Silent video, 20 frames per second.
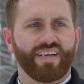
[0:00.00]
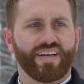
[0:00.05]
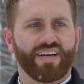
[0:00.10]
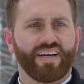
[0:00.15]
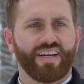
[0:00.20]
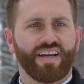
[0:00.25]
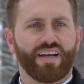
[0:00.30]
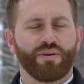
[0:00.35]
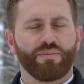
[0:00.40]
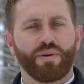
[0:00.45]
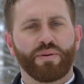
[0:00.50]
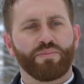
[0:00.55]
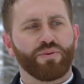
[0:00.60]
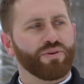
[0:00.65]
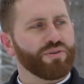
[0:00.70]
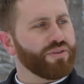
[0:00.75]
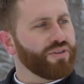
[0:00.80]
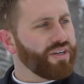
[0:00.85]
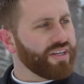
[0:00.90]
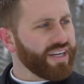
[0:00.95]
And I
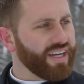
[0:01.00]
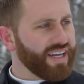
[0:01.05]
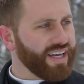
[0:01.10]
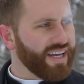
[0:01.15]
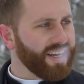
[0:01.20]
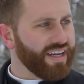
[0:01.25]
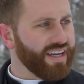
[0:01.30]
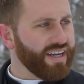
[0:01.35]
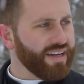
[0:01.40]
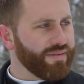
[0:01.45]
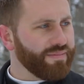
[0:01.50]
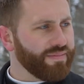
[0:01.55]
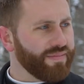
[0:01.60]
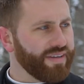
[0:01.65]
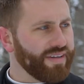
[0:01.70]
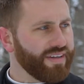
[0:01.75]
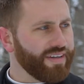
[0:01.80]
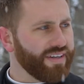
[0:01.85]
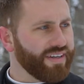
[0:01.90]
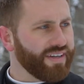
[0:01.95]
remember looking at him
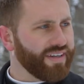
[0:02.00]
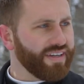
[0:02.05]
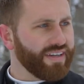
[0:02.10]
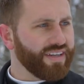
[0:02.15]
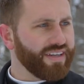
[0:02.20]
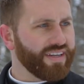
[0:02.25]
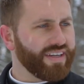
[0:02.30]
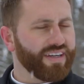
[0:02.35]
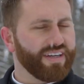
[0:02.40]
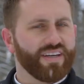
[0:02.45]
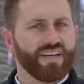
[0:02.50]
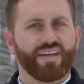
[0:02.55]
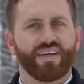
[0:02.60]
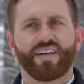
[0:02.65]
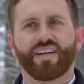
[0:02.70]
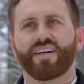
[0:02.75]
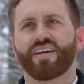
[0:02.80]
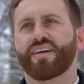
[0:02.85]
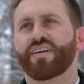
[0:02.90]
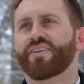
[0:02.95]

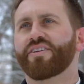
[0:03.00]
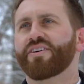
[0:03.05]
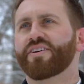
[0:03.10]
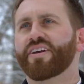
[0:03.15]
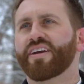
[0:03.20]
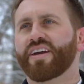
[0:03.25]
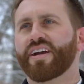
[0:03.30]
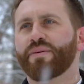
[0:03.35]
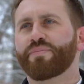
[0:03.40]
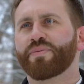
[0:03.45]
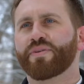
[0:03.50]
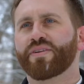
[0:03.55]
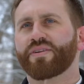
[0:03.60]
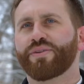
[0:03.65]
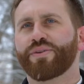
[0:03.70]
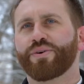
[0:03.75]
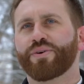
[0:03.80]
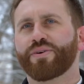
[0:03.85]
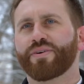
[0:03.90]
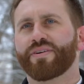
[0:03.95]
and looking up at the
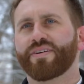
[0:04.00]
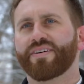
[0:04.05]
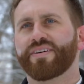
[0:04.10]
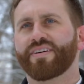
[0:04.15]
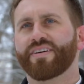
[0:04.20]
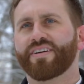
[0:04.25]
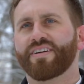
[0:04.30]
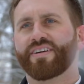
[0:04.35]
Lord